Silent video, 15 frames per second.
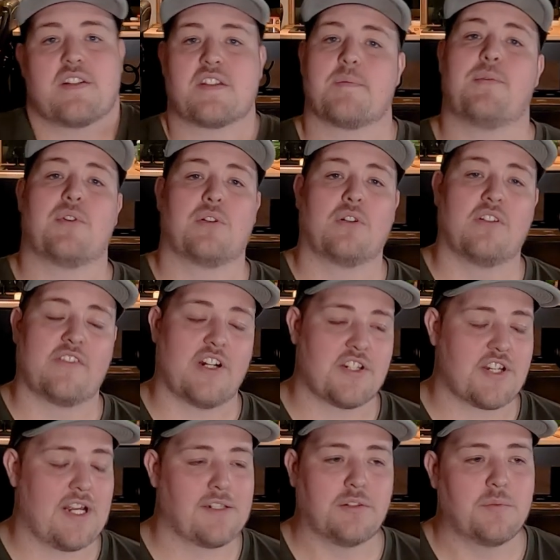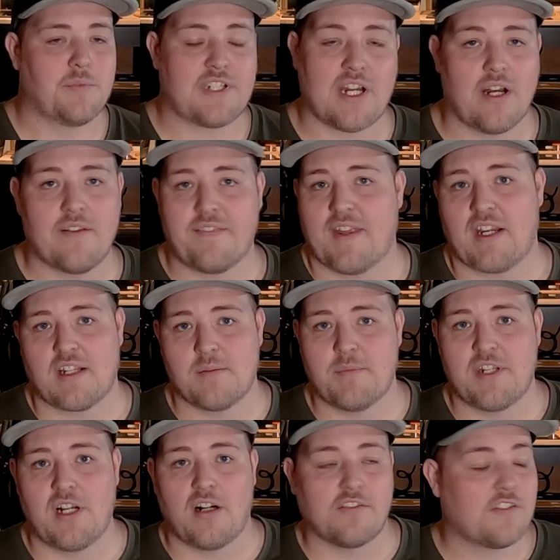supporter of our channel and we can't thank them
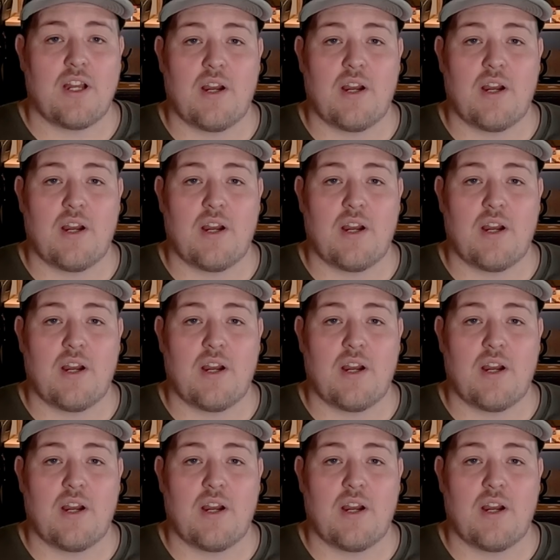enough.